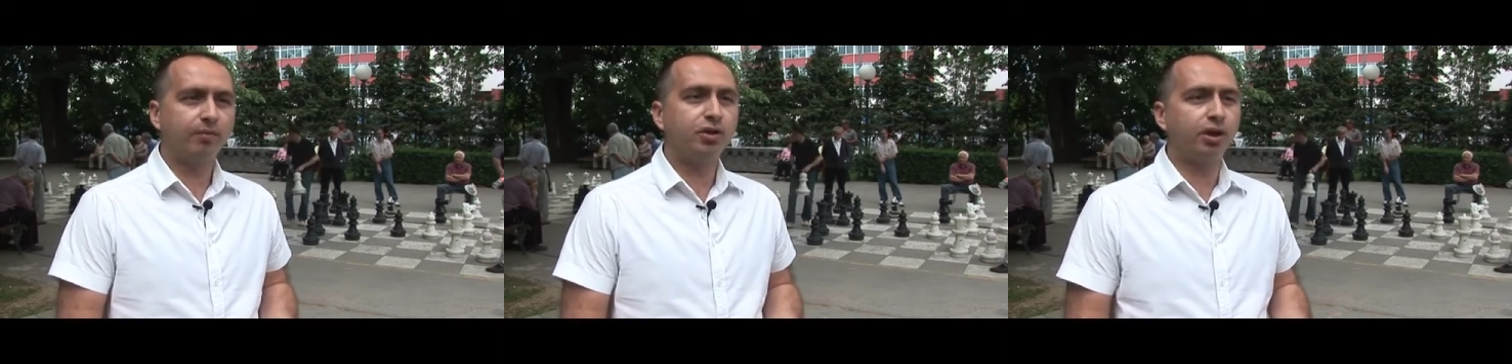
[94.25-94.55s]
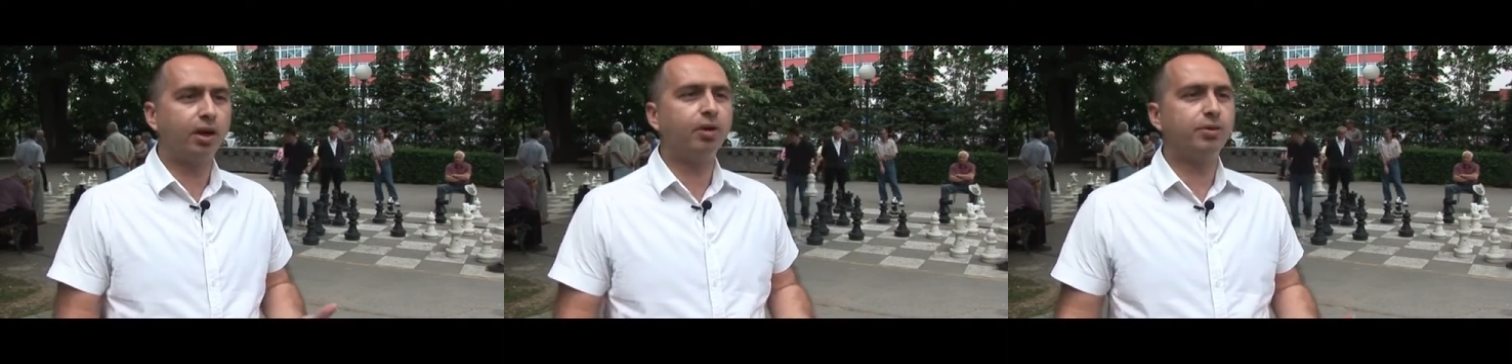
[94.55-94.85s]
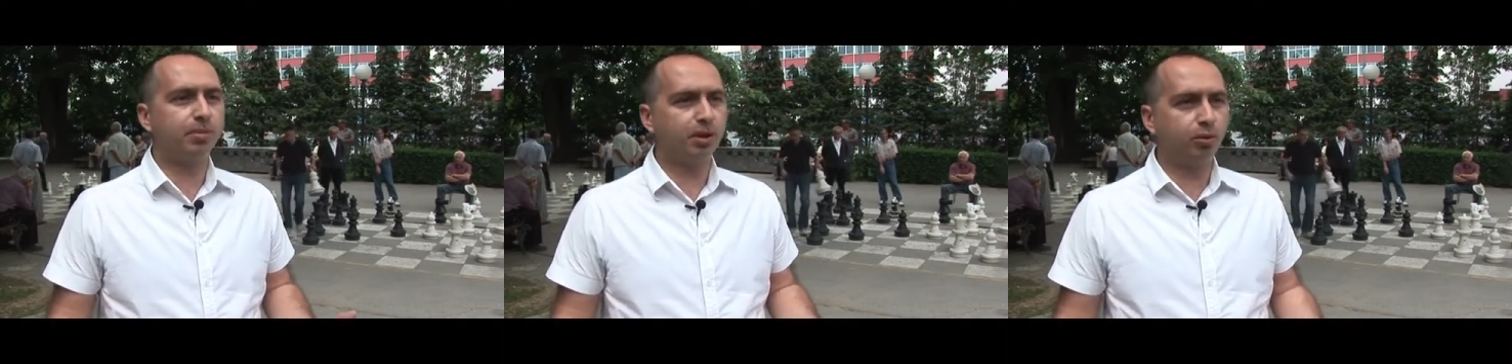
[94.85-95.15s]
which
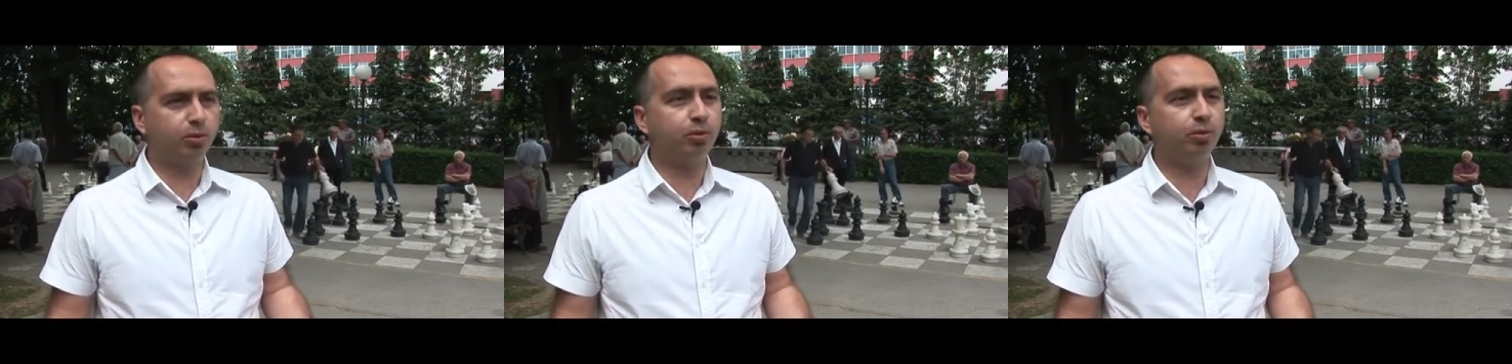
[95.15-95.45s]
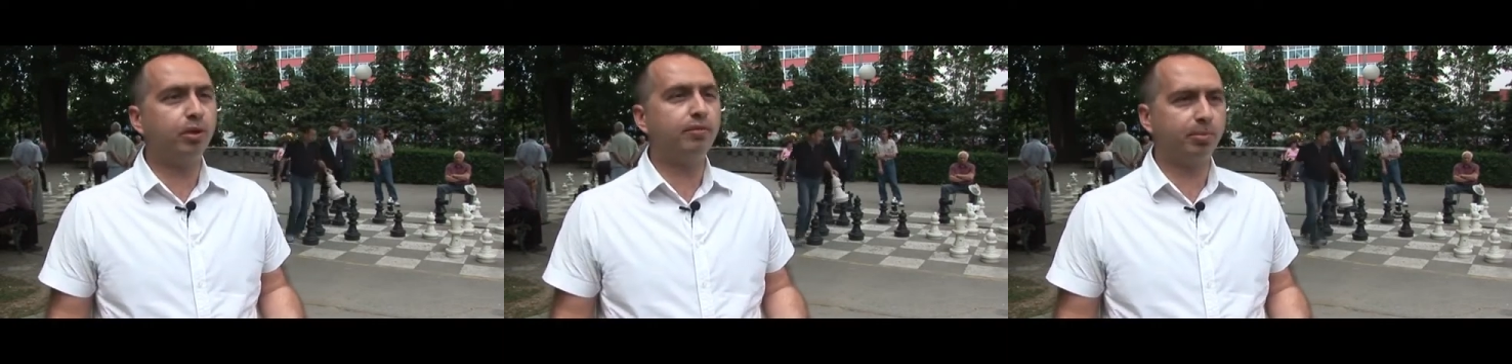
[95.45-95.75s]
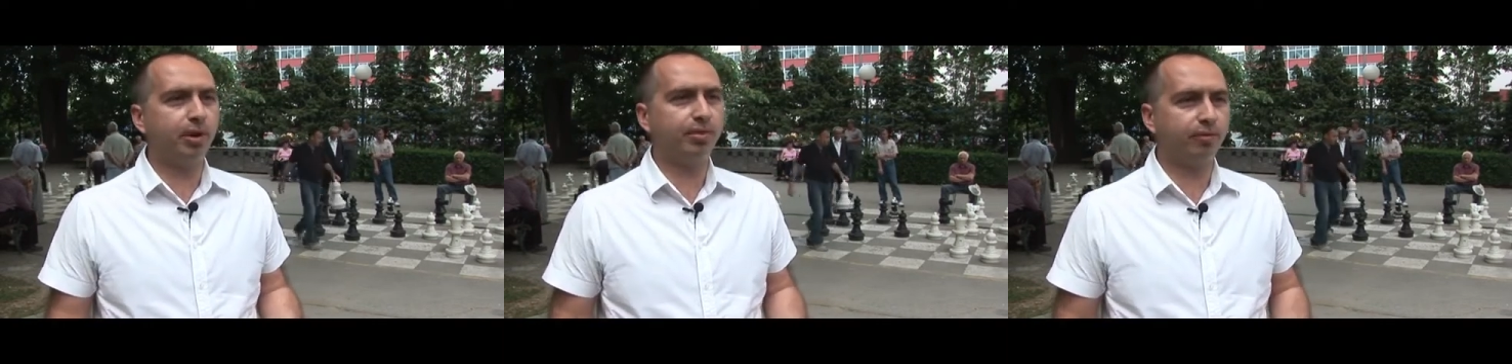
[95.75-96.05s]
allows me to do
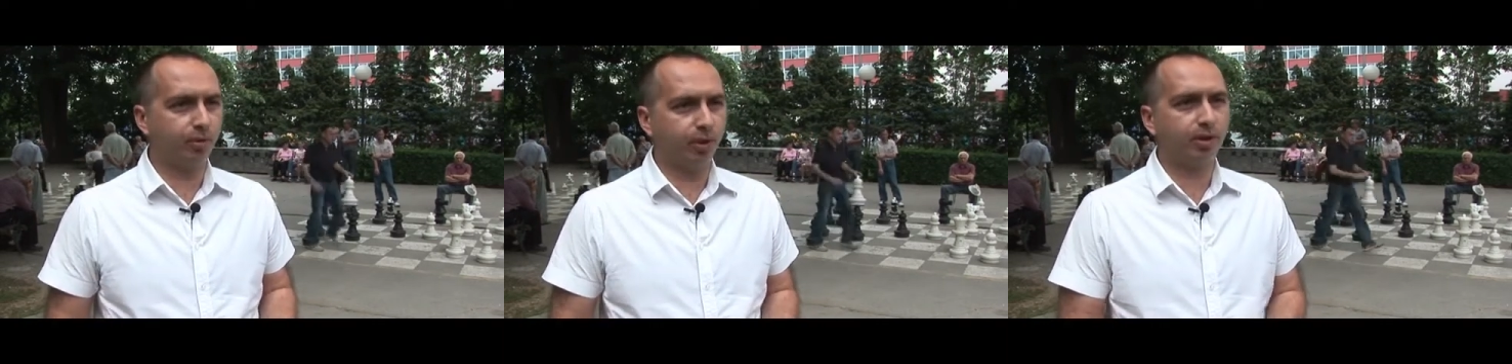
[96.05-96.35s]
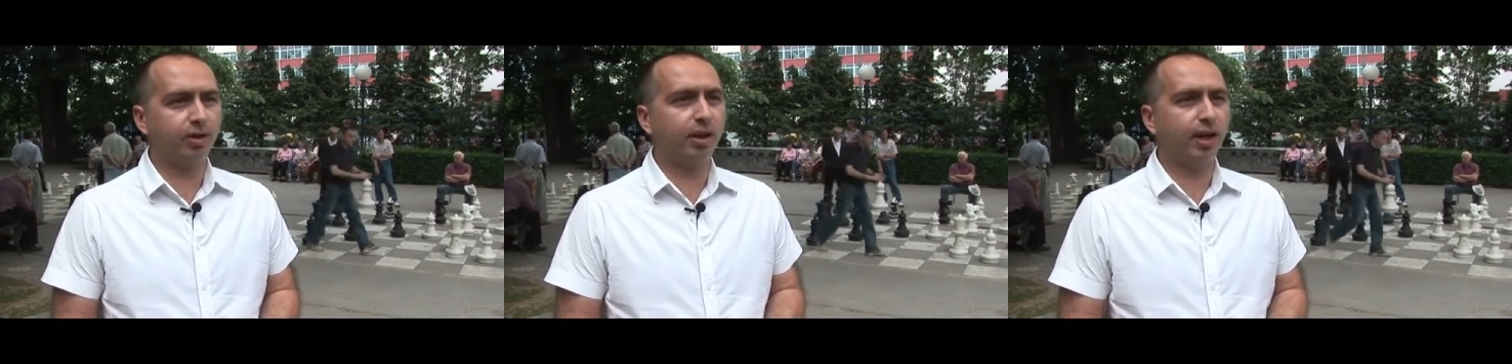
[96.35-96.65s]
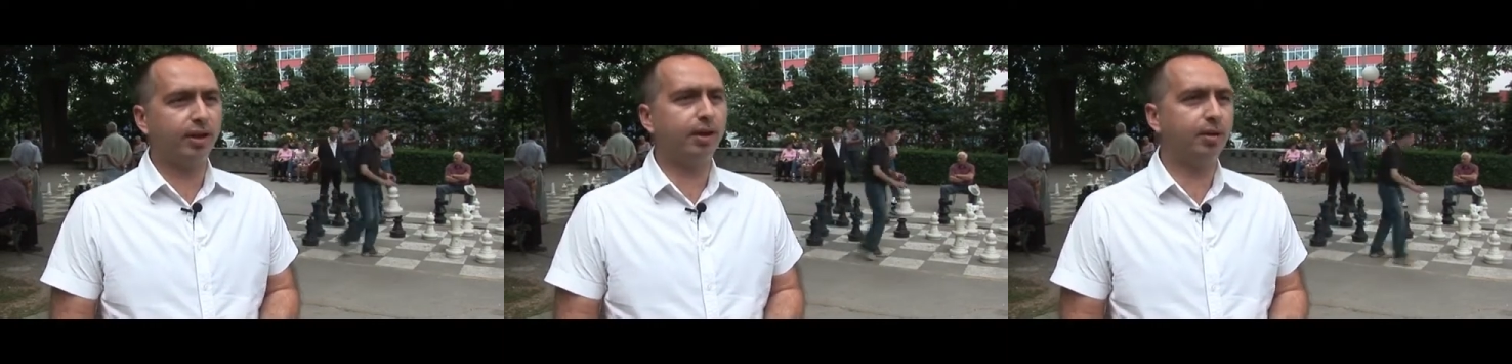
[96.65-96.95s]
even better work
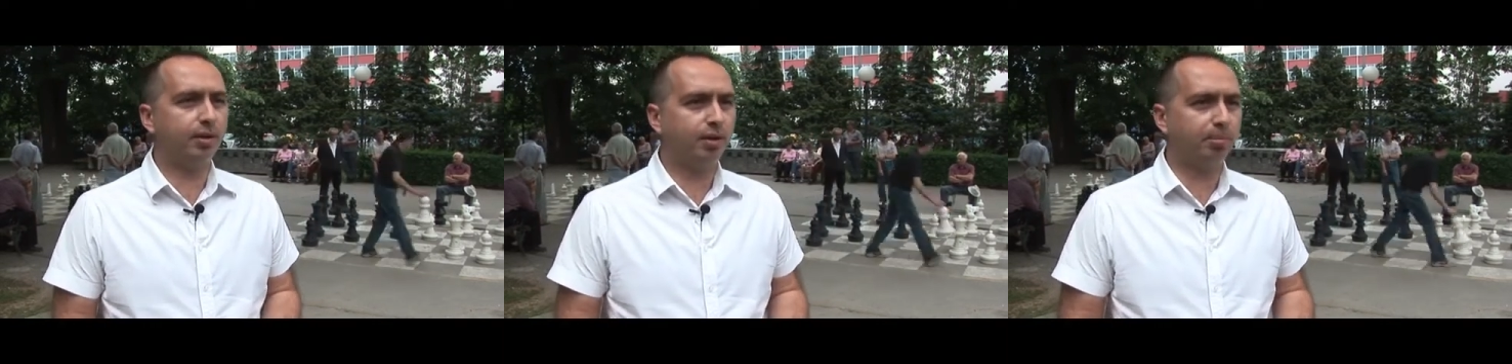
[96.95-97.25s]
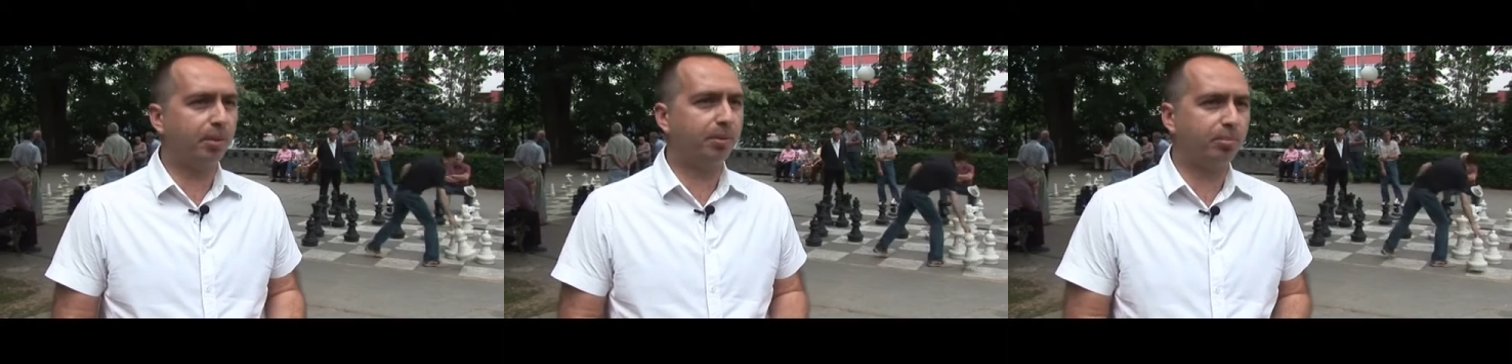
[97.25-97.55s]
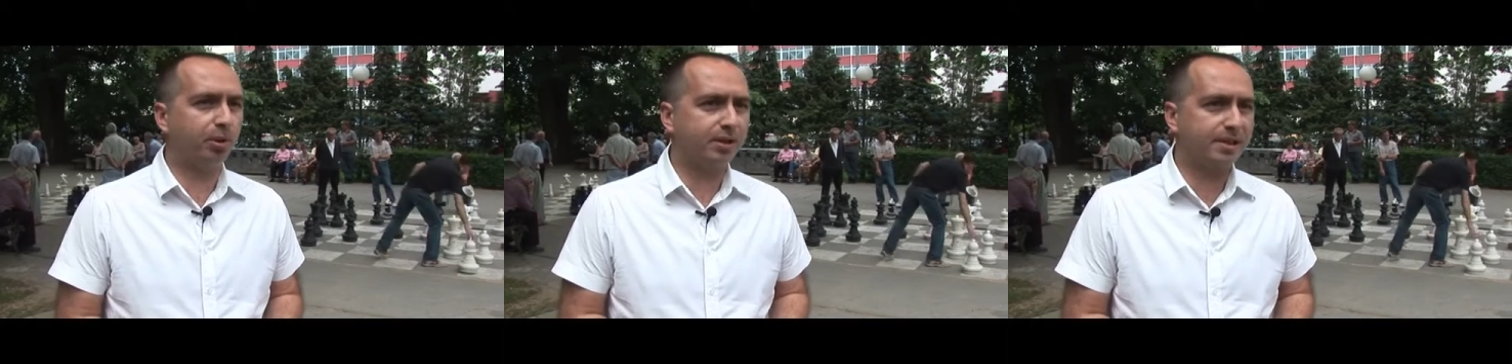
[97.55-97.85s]
regarding the
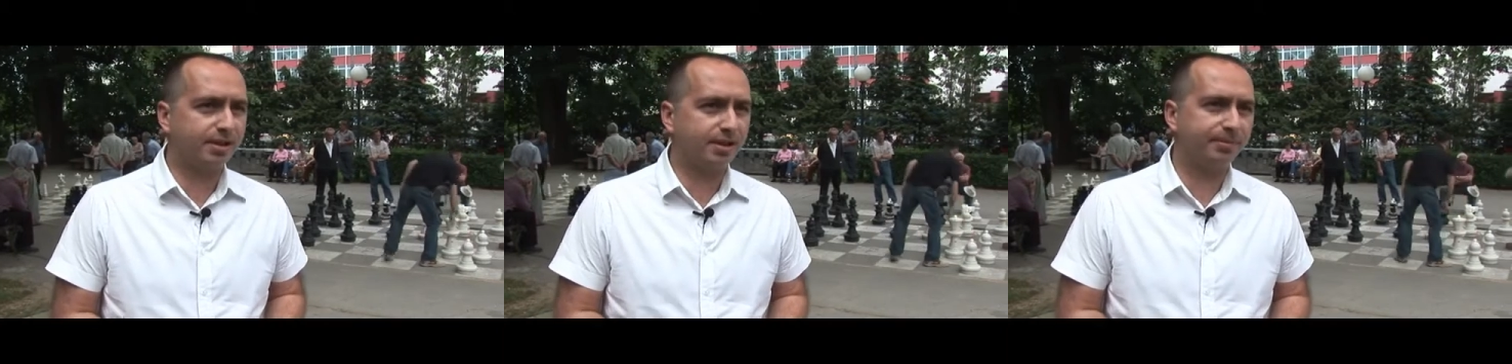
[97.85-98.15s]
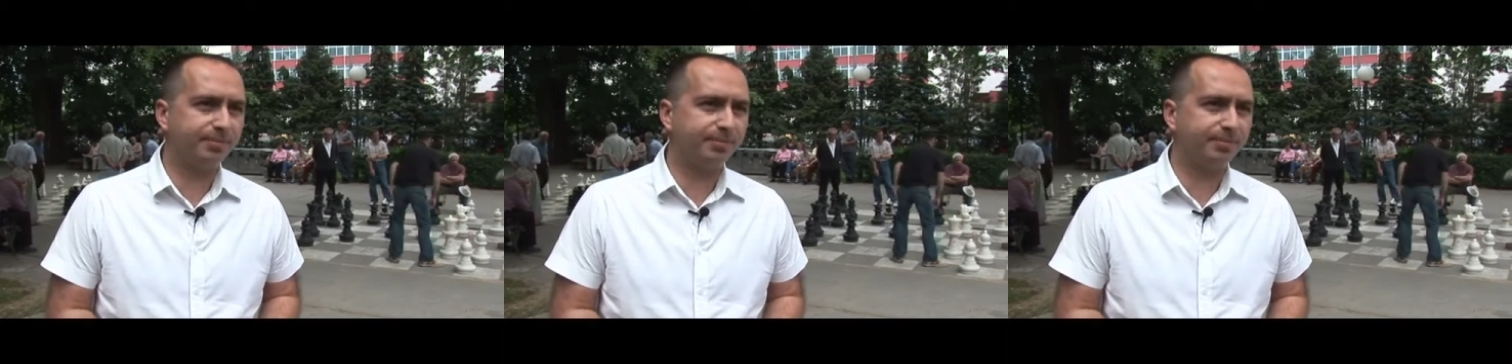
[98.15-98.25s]
public policies.